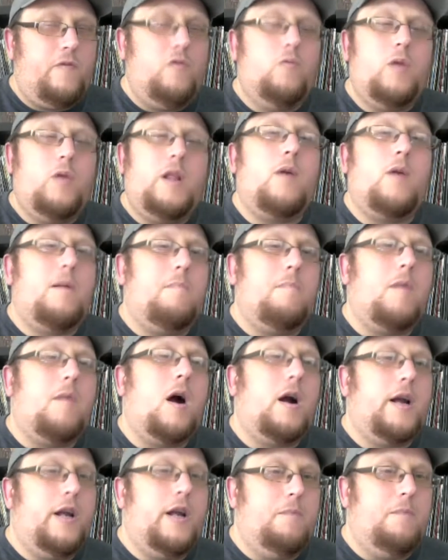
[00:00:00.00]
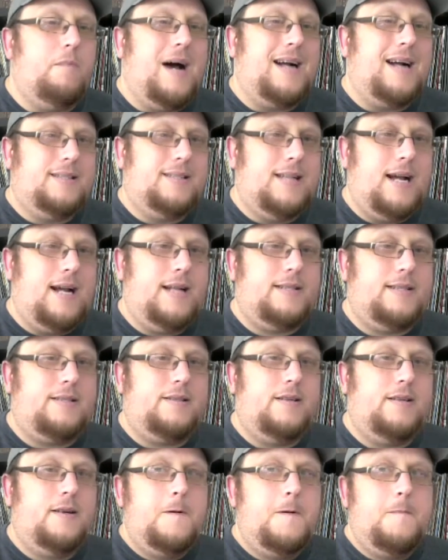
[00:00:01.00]
want to market your box sets,
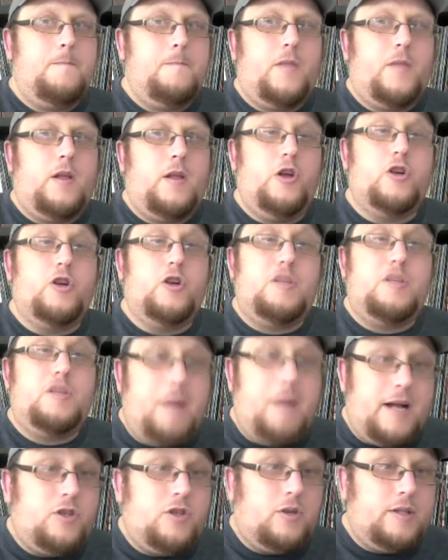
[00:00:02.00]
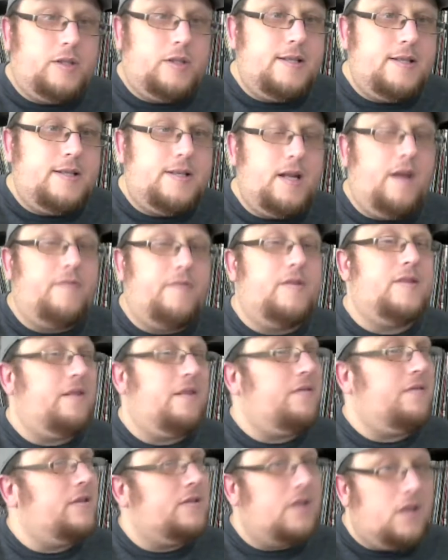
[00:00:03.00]
your specialty stuff, the
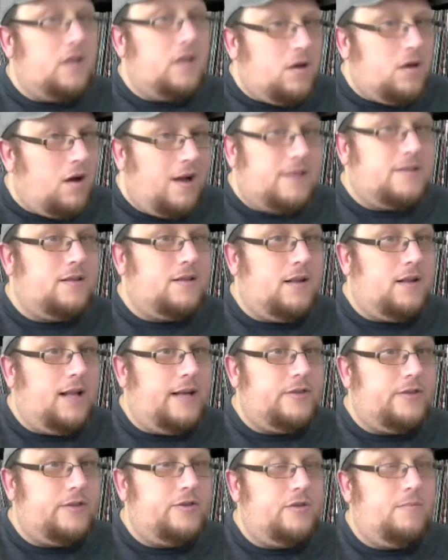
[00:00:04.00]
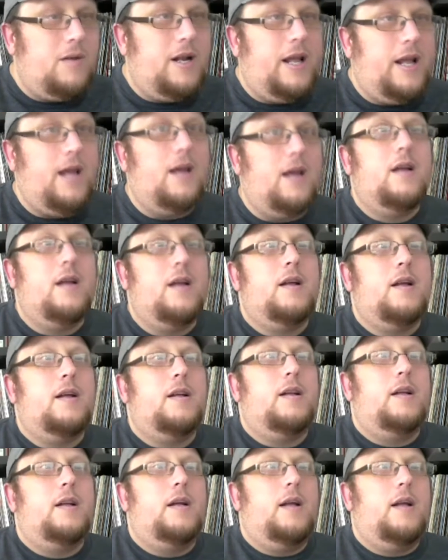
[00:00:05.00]
stuff that's going to cost a little extra money,
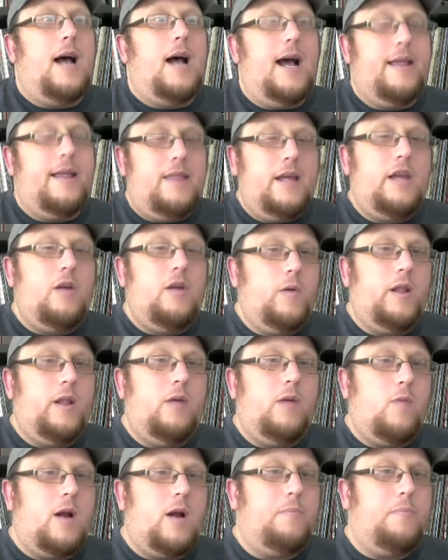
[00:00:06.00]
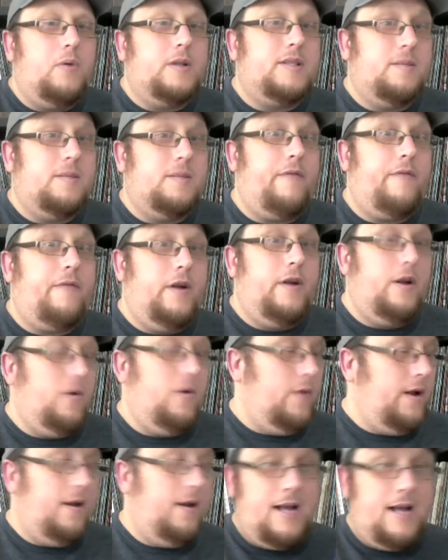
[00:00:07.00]
I think you really want to put some effort into
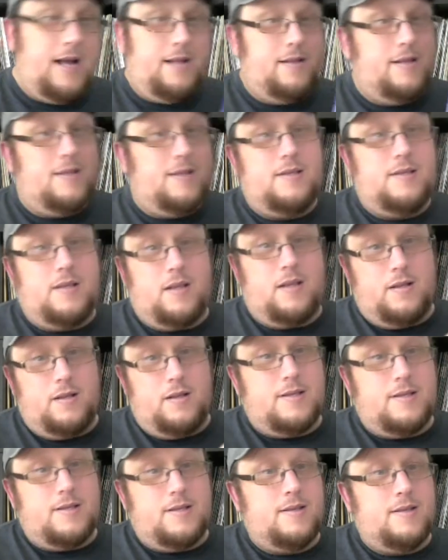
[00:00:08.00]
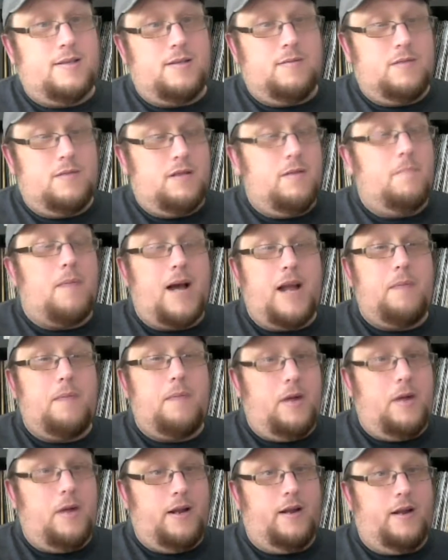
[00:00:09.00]
it. And this is, in my
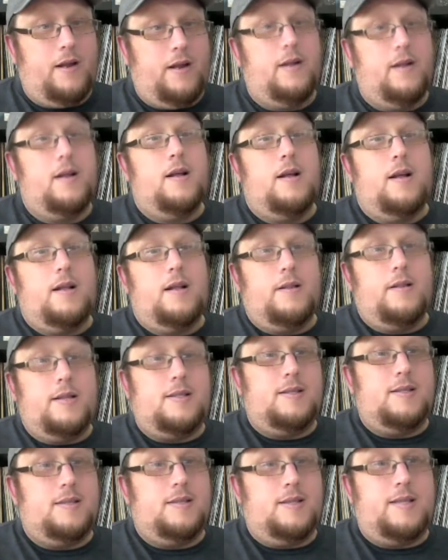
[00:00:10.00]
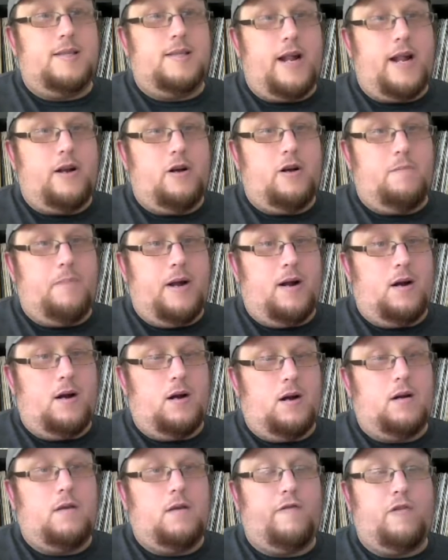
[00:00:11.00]
opinion, this is the standard
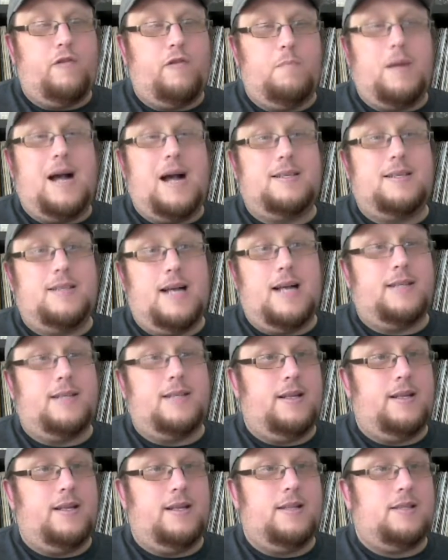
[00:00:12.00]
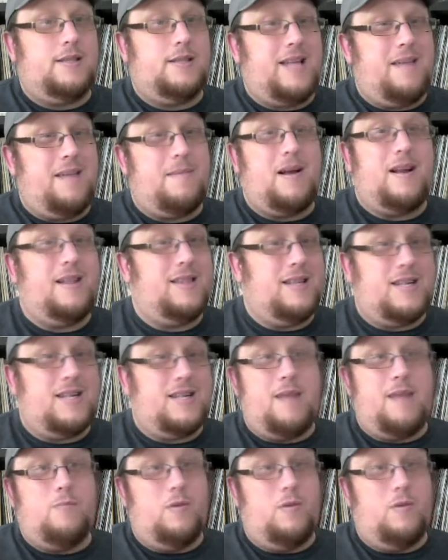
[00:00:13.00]
bearer for box sets. And this came out at the time when